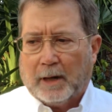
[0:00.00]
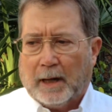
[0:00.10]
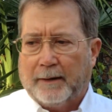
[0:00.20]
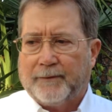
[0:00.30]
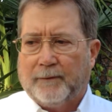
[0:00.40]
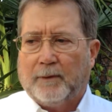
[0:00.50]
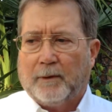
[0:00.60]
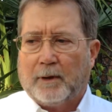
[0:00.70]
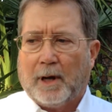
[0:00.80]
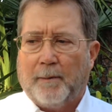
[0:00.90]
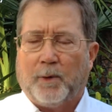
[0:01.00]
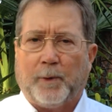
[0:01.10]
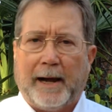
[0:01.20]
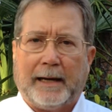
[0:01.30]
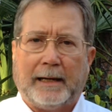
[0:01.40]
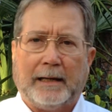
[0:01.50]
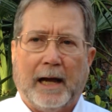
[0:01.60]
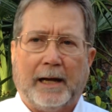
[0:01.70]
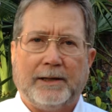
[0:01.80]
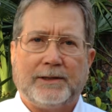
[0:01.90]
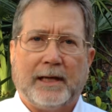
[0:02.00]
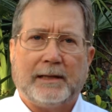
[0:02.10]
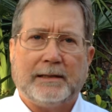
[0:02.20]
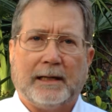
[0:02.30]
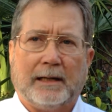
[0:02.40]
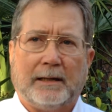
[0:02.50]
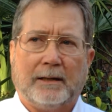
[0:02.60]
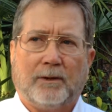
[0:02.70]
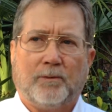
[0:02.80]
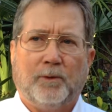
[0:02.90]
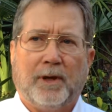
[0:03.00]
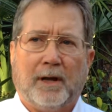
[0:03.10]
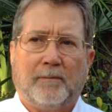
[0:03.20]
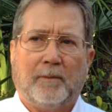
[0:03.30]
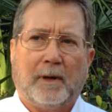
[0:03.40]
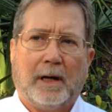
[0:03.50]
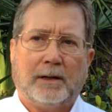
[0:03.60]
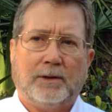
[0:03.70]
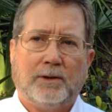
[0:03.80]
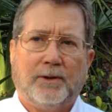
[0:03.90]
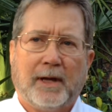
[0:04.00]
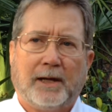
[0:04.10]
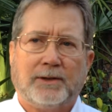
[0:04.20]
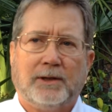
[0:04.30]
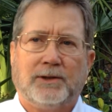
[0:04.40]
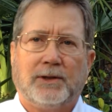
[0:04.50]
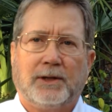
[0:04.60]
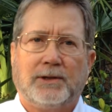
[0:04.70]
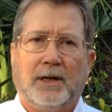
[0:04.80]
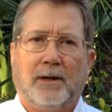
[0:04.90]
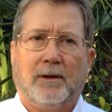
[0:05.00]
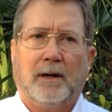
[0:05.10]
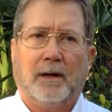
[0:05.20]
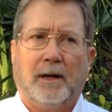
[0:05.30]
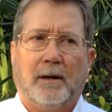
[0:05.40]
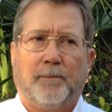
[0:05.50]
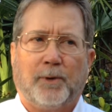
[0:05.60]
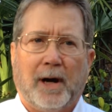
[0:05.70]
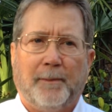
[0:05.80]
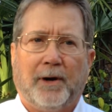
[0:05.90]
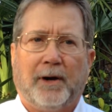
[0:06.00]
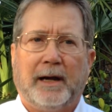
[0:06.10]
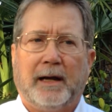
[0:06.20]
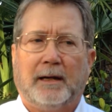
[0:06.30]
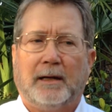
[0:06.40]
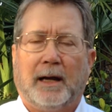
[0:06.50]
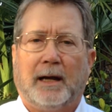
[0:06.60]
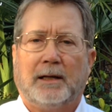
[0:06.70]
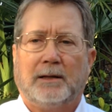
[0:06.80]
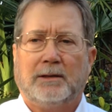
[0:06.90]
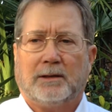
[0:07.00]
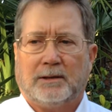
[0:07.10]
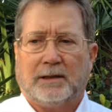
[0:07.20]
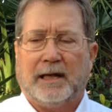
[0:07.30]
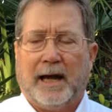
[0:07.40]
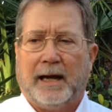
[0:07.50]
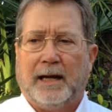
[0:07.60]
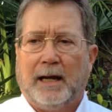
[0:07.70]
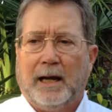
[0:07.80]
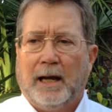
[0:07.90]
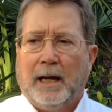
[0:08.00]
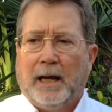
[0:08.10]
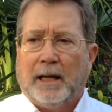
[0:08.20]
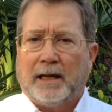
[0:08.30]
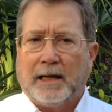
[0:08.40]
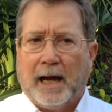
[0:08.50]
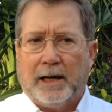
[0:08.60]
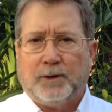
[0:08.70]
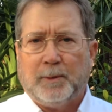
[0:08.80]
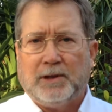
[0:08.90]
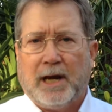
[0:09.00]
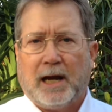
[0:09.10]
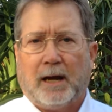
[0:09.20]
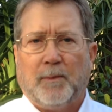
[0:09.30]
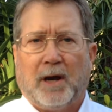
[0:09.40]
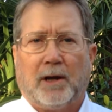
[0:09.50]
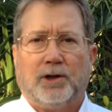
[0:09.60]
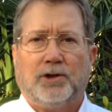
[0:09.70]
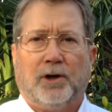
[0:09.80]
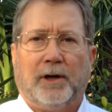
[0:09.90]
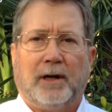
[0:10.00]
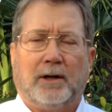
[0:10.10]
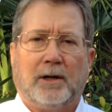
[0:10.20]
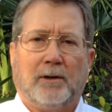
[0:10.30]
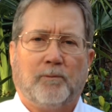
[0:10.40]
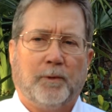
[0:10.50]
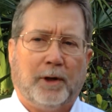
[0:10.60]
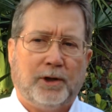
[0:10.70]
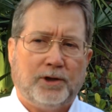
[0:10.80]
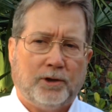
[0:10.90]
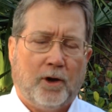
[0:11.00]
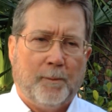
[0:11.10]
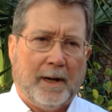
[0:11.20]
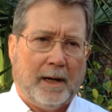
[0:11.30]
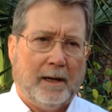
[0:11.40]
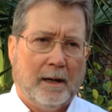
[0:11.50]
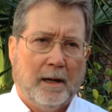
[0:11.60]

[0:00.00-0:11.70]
I've come to recognize that through the 2016 primary and till today, that God has been taking me on a journey to really show me